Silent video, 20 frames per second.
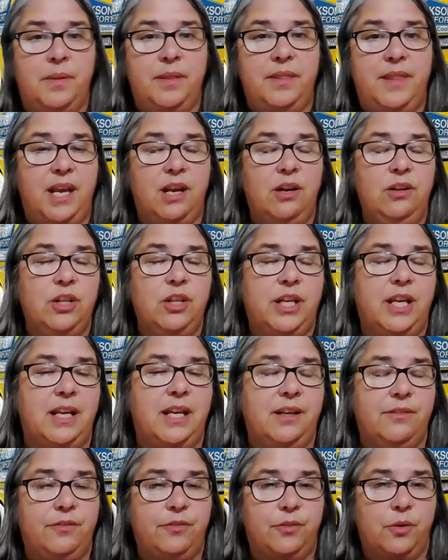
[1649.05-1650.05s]
They're
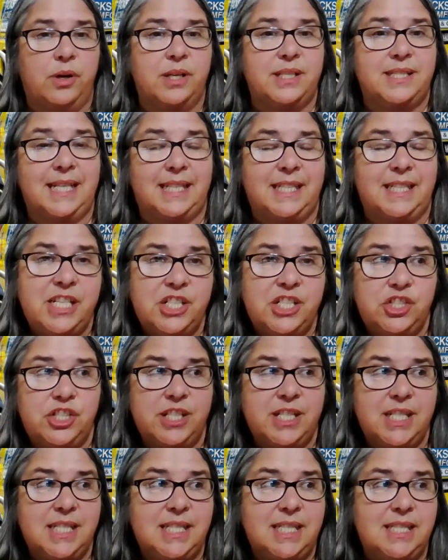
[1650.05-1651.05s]
looking for
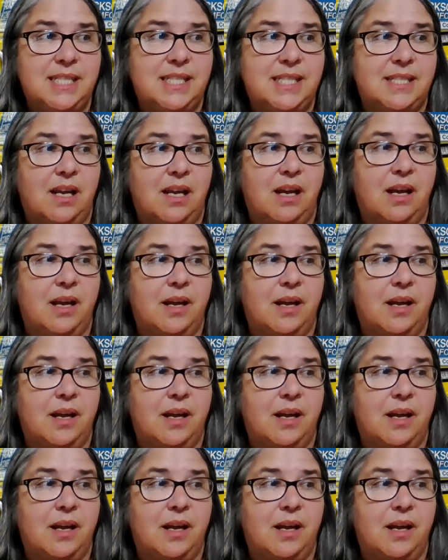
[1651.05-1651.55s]
technicians,